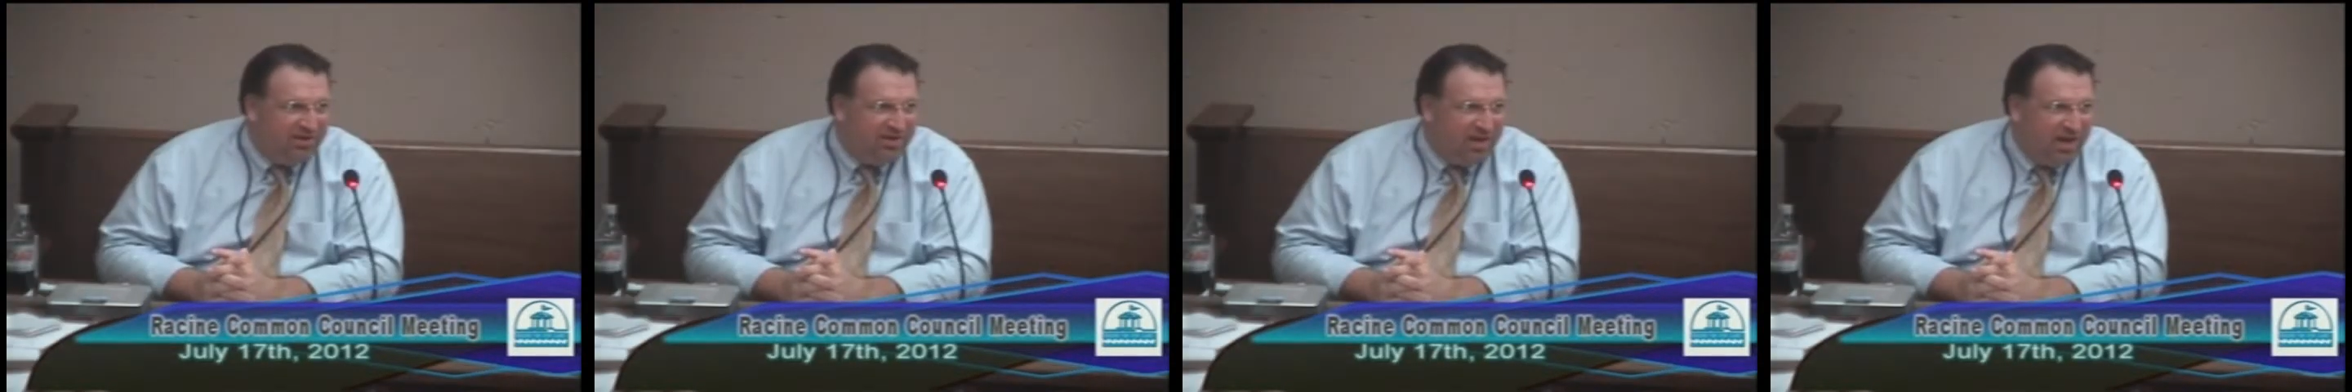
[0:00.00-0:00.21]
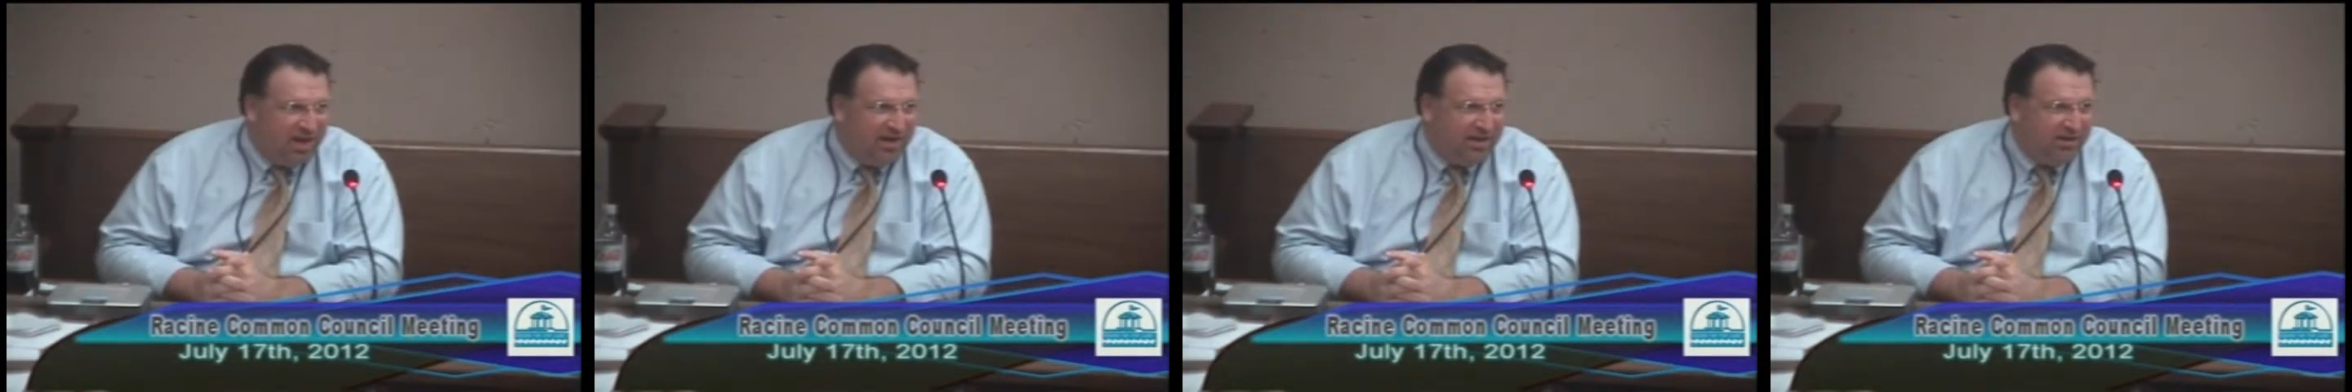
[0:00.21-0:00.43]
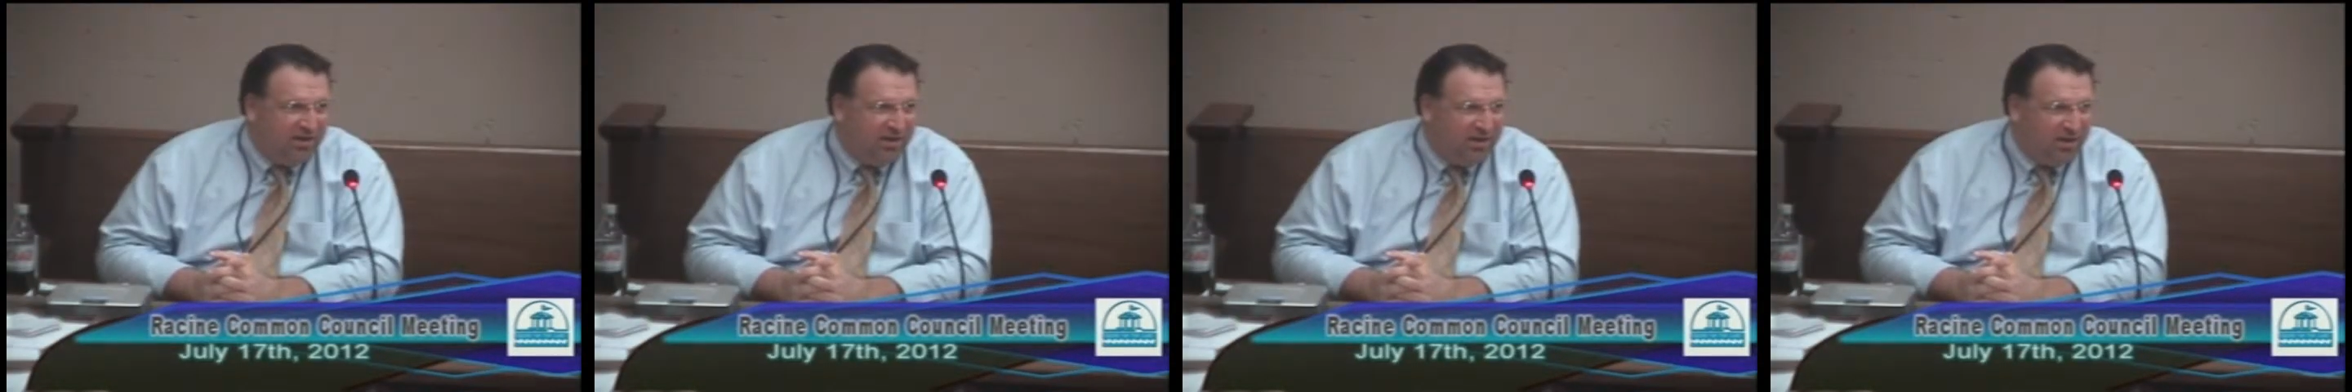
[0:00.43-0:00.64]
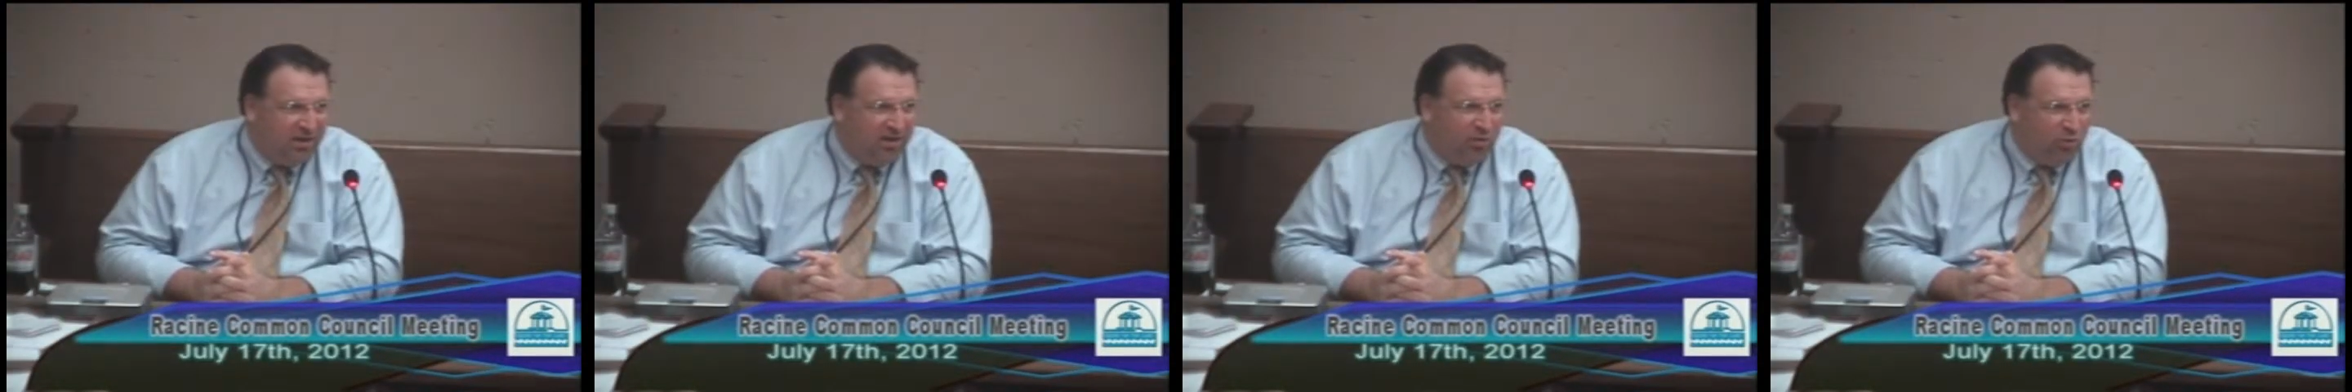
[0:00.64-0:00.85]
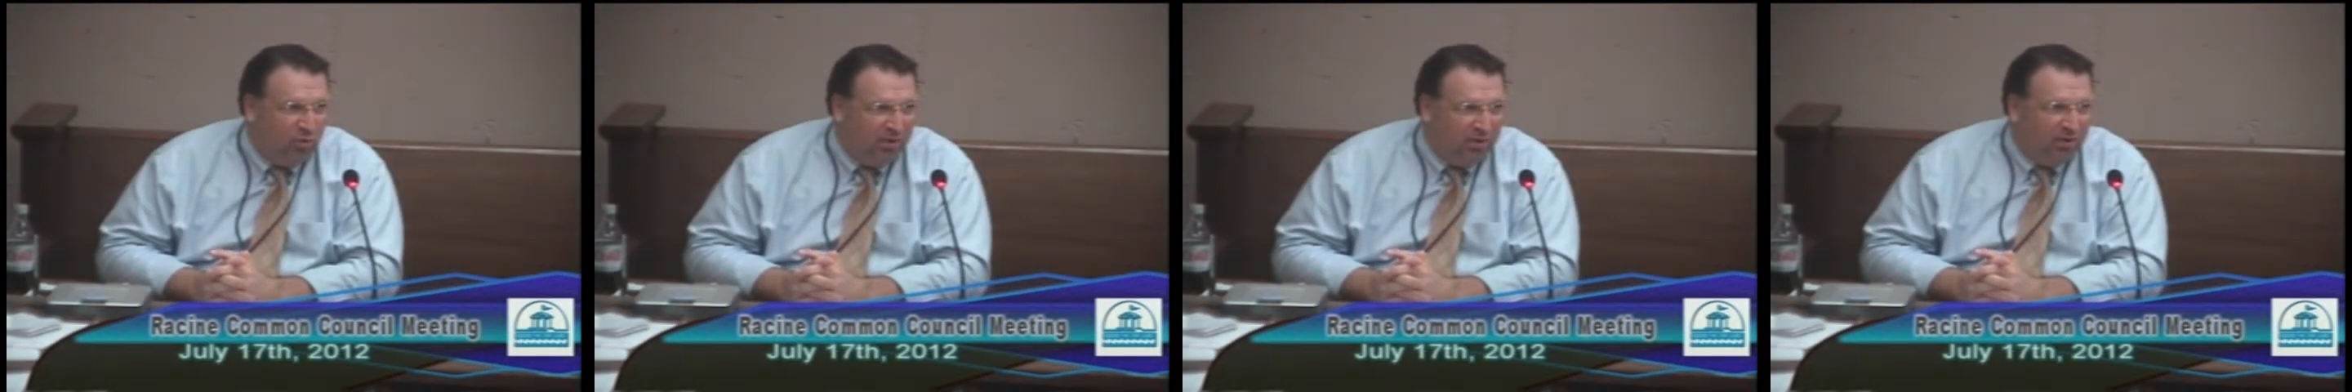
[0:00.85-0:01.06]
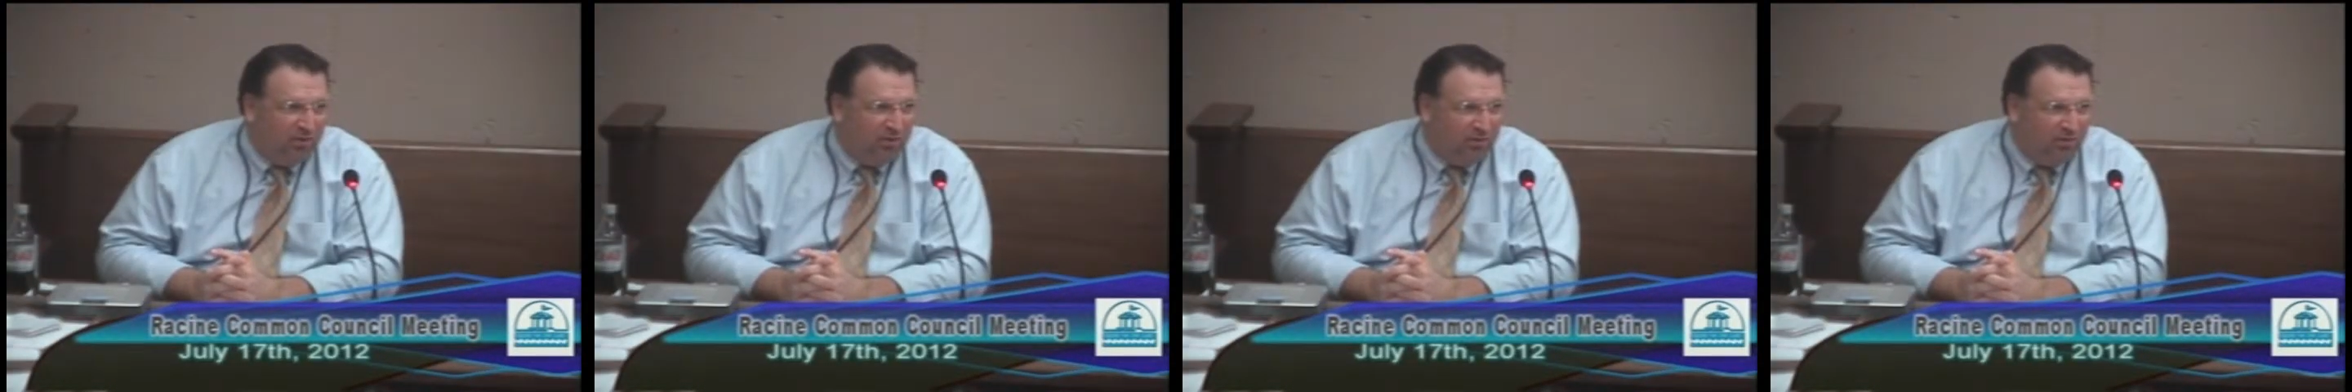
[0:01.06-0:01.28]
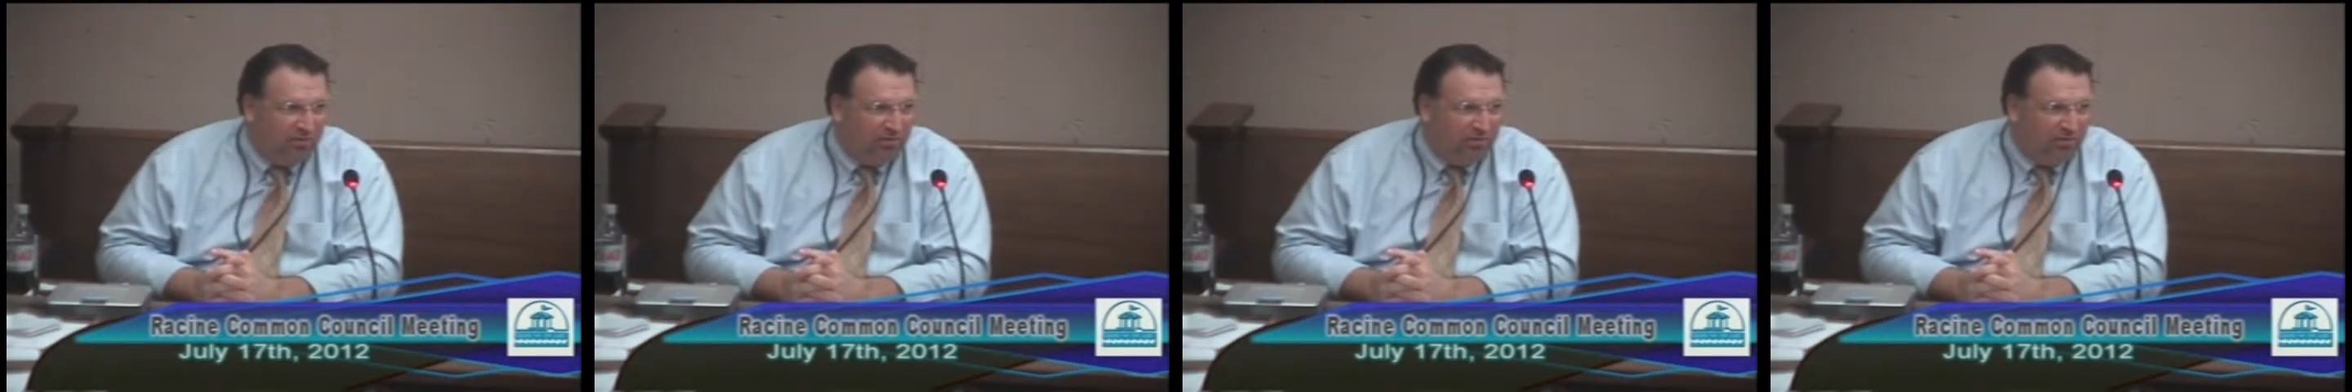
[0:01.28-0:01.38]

a 90-day window